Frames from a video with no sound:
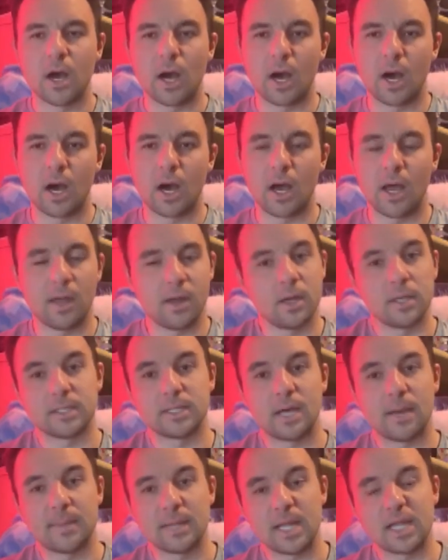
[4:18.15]
Uh, and on
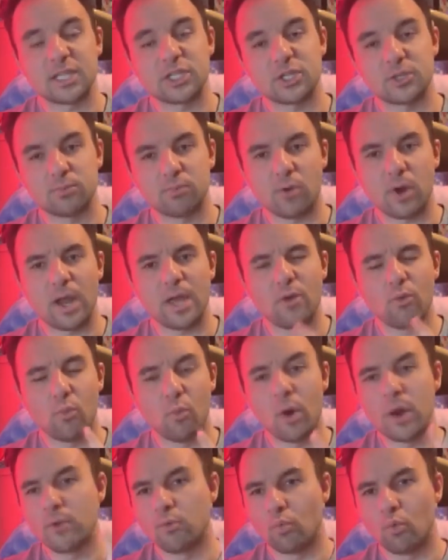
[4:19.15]
top of that, Spright
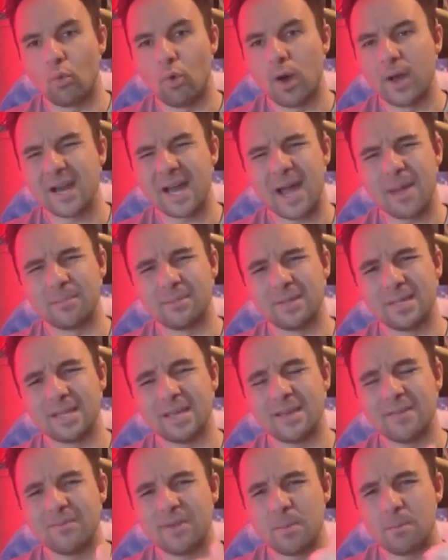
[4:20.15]
won one, I
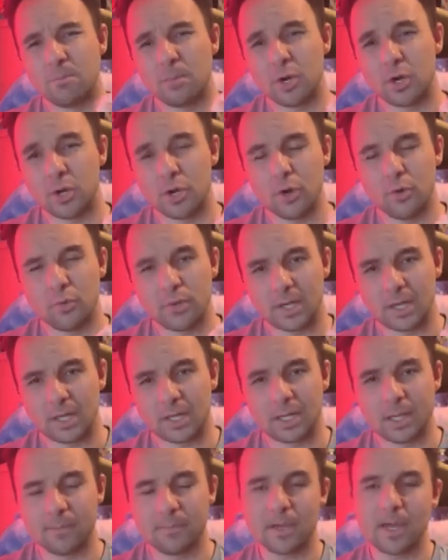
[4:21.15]
believe, in Bogota,
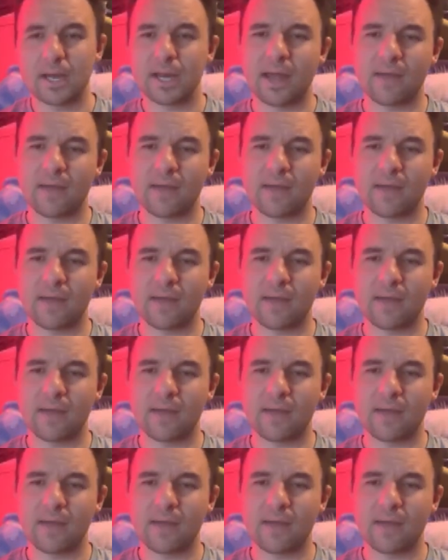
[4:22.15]
Colombia.